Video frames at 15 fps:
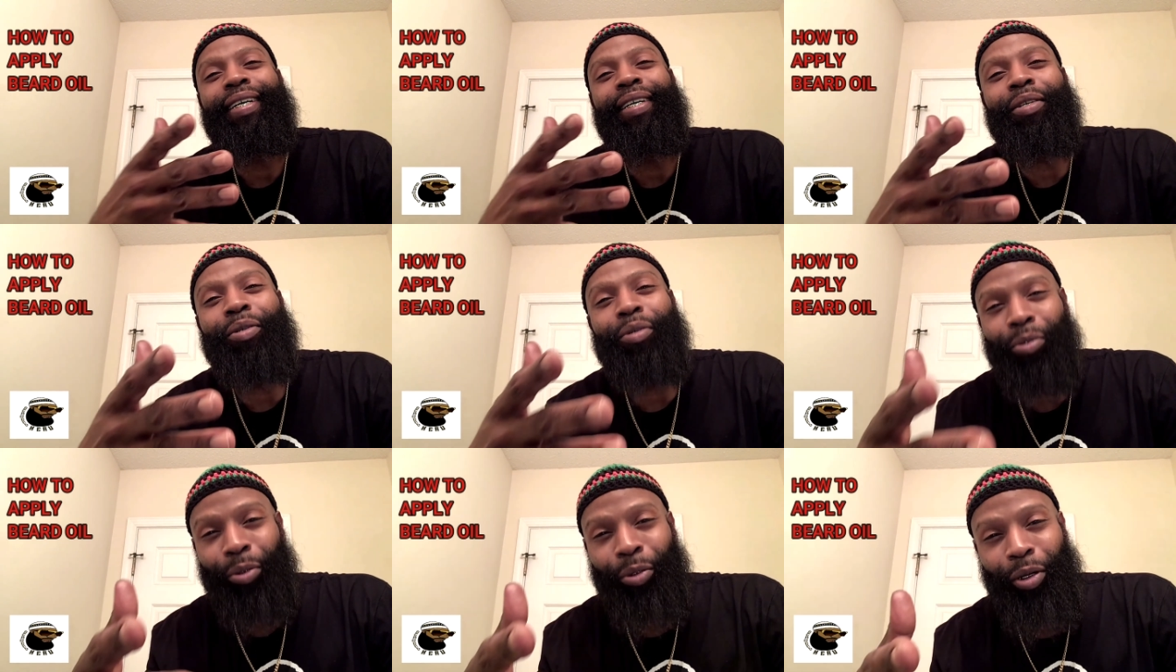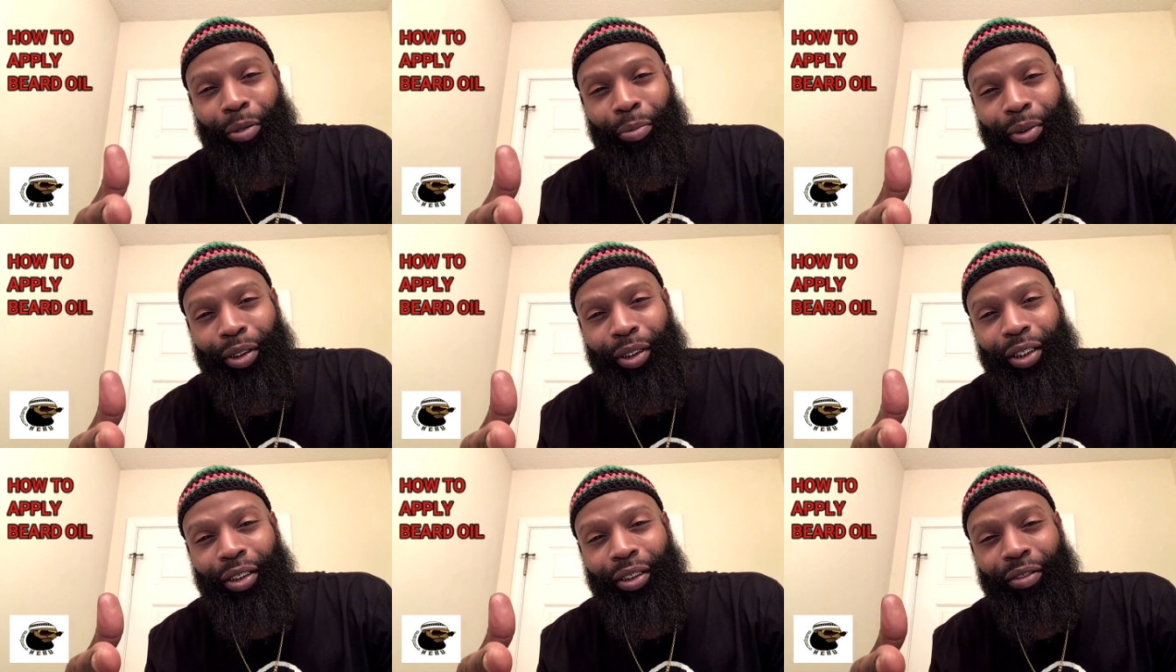who you gonna
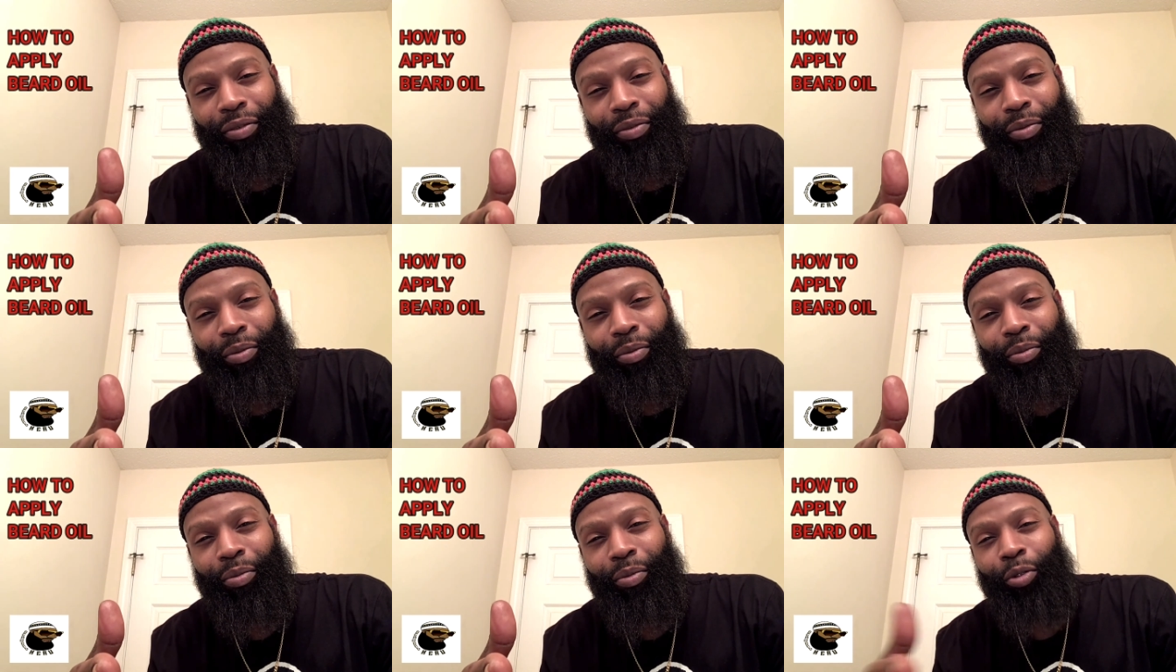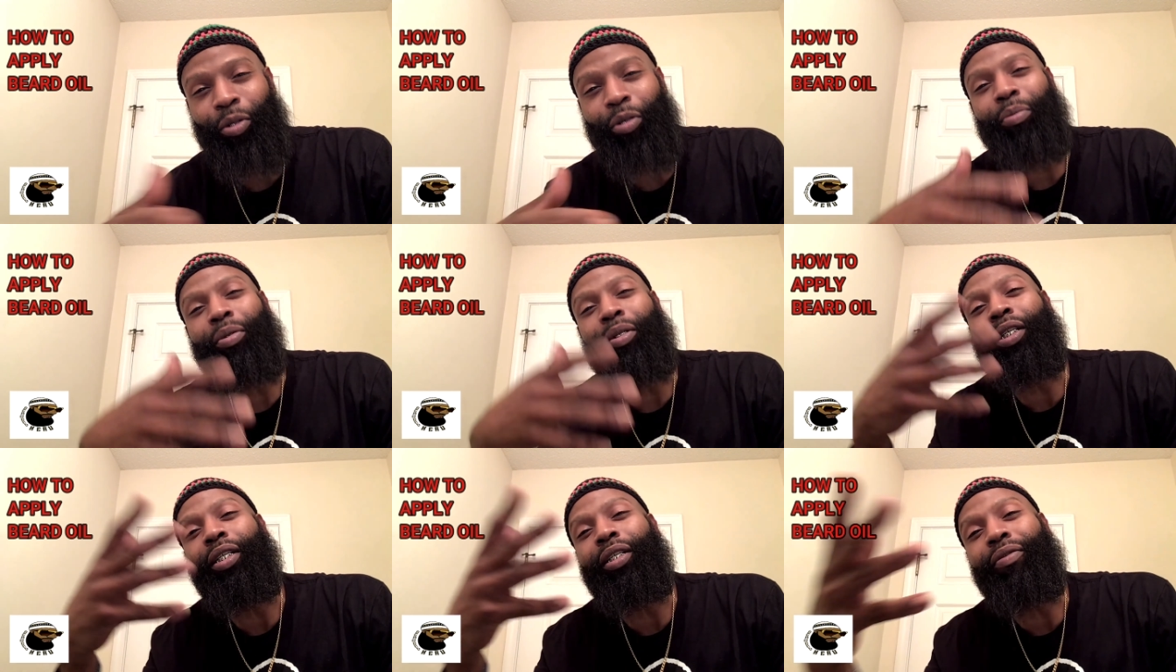believe? You gonna
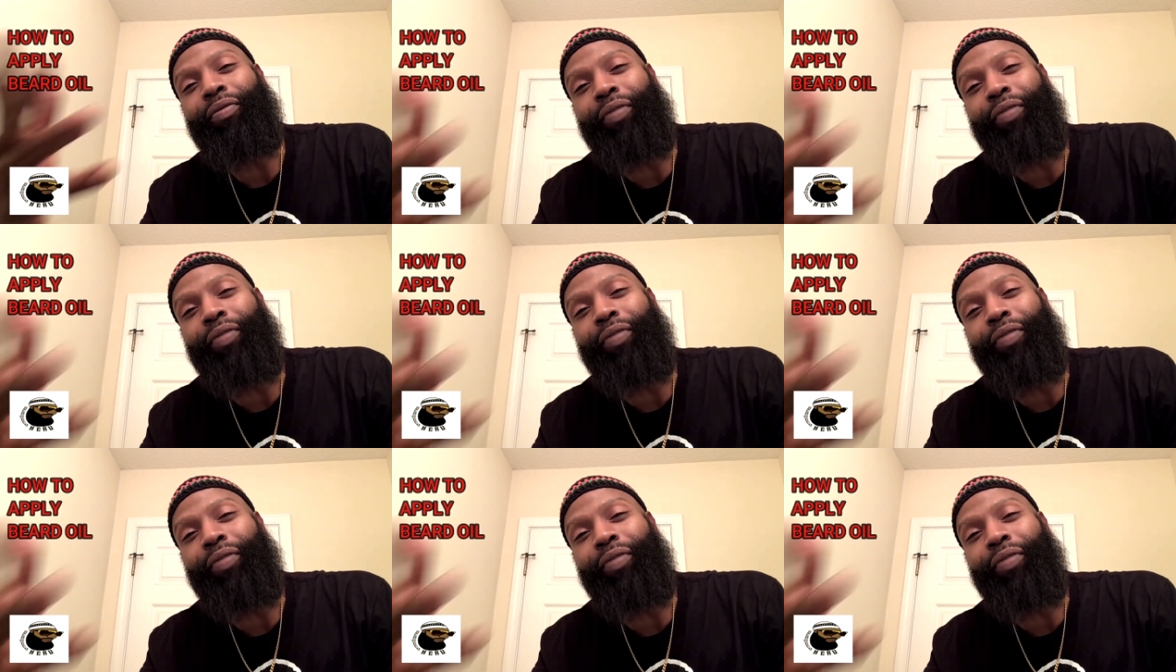believe